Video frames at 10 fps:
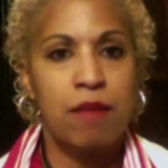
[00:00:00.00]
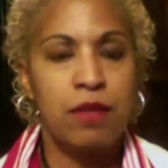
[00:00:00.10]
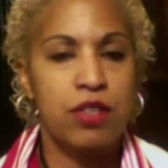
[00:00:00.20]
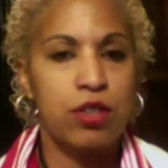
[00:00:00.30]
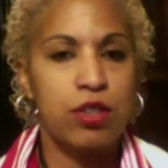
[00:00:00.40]

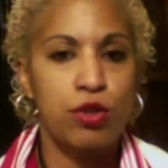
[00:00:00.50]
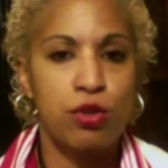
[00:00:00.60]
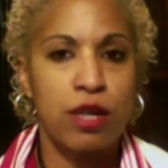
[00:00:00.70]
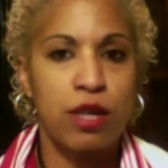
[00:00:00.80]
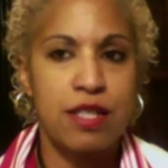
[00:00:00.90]
is close to
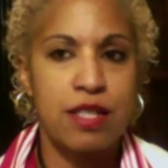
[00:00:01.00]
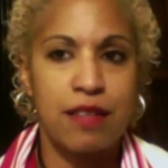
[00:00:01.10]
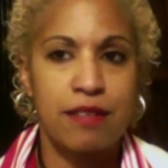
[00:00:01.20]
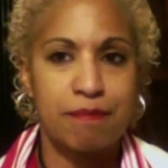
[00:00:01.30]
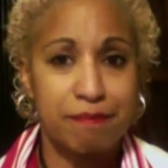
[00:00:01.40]
us.
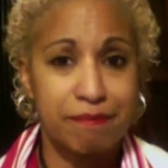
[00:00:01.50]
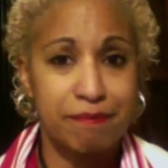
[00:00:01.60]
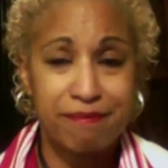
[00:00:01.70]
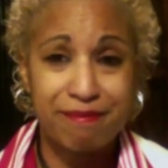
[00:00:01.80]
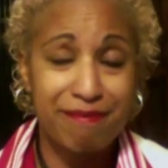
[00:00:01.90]
And
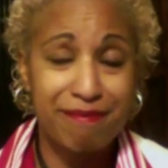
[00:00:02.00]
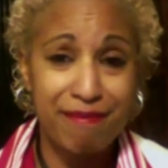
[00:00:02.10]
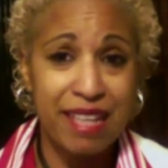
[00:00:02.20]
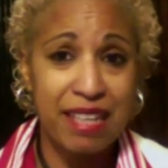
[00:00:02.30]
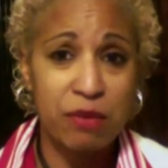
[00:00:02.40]

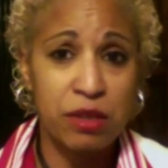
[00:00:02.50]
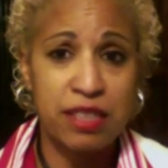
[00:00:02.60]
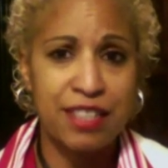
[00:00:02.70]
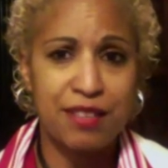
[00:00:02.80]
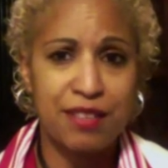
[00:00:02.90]
it really
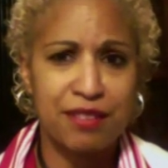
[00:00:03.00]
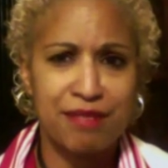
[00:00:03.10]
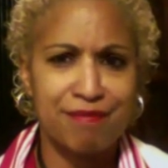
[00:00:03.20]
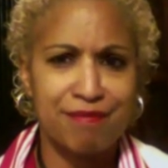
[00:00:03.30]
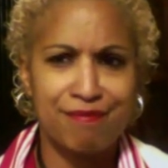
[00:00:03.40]
doesn't
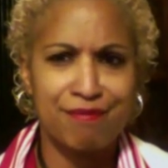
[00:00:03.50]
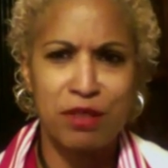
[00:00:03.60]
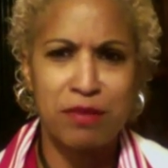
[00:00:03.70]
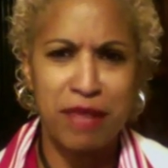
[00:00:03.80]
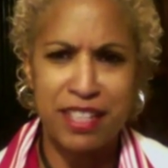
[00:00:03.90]
do
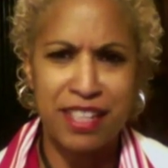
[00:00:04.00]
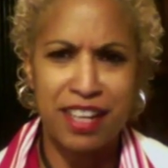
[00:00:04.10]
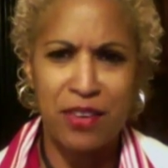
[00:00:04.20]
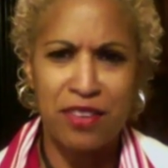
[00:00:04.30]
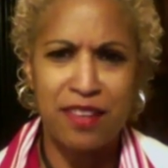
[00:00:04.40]
much
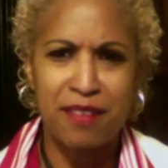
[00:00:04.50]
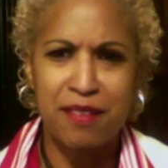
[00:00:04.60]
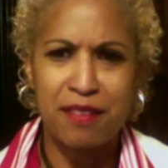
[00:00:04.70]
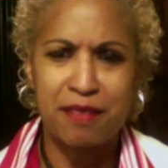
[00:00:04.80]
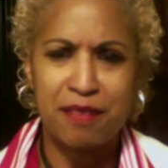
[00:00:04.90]
other than
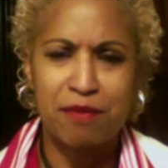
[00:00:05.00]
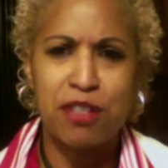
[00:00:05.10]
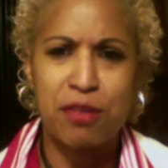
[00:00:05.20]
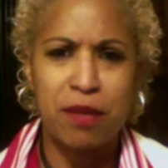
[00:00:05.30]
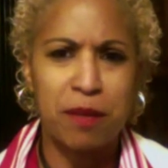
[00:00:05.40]
raise
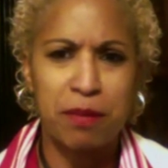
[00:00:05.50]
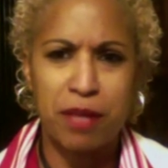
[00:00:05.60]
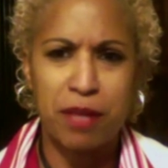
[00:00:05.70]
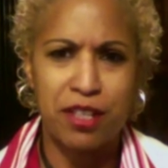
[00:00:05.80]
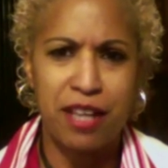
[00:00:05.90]
your blood
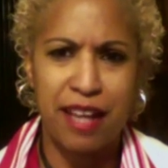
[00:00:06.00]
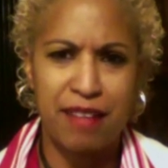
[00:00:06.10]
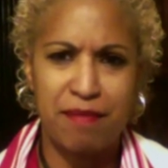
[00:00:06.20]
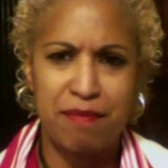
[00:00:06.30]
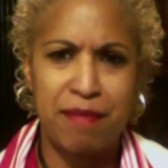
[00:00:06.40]
pressure
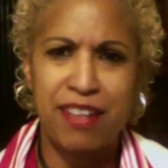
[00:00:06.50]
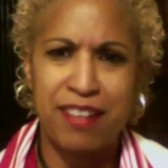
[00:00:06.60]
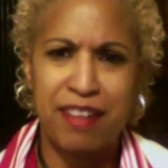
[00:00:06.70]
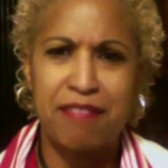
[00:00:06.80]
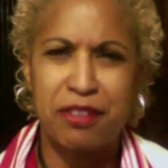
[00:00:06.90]
and make you
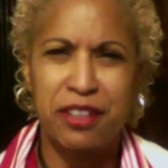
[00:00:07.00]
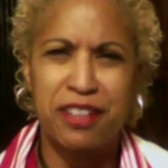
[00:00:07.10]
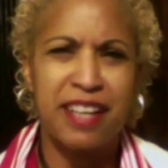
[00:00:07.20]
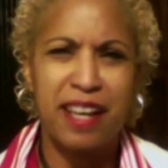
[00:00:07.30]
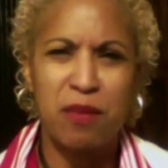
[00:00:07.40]
not feel good.
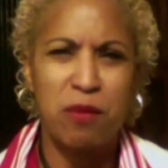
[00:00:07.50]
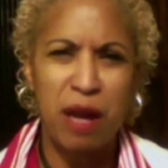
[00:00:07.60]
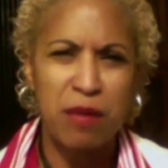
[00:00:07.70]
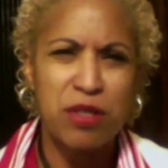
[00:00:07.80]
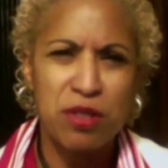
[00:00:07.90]
And why
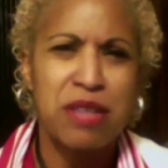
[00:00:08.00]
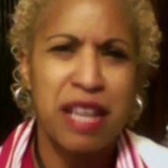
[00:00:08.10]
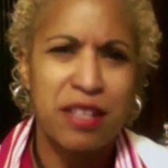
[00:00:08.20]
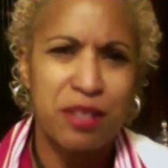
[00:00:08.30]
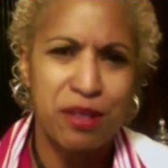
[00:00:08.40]
would you do that
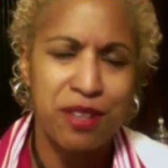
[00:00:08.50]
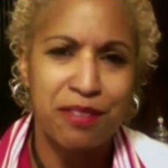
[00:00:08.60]
to yourself?